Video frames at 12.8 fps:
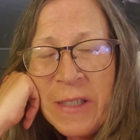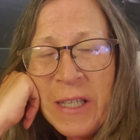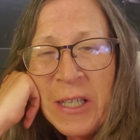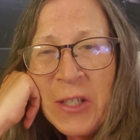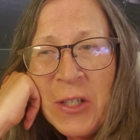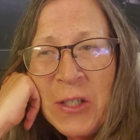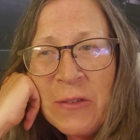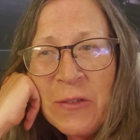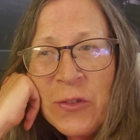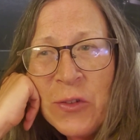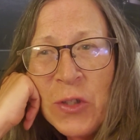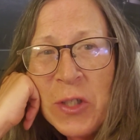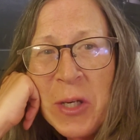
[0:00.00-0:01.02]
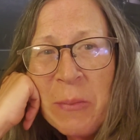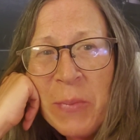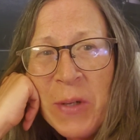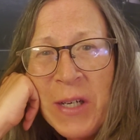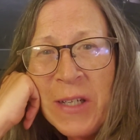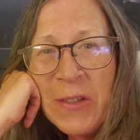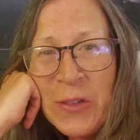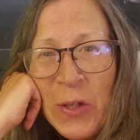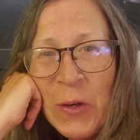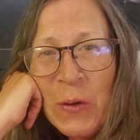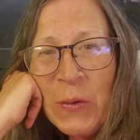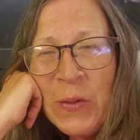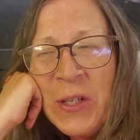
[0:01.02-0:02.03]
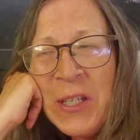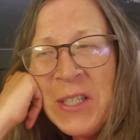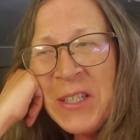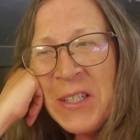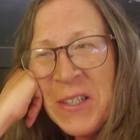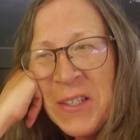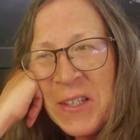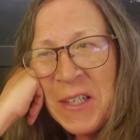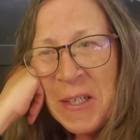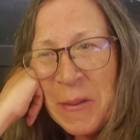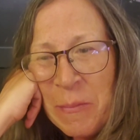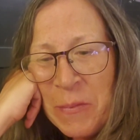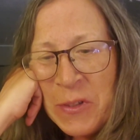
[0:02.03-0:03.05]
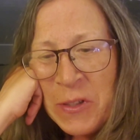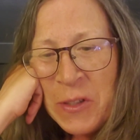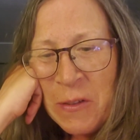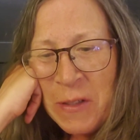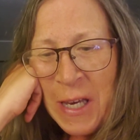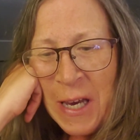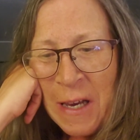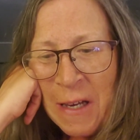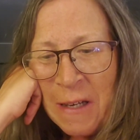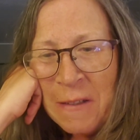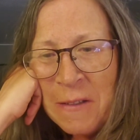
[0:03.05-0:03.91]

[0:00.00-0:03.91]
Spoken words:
it could have stood up on its own. So yeah.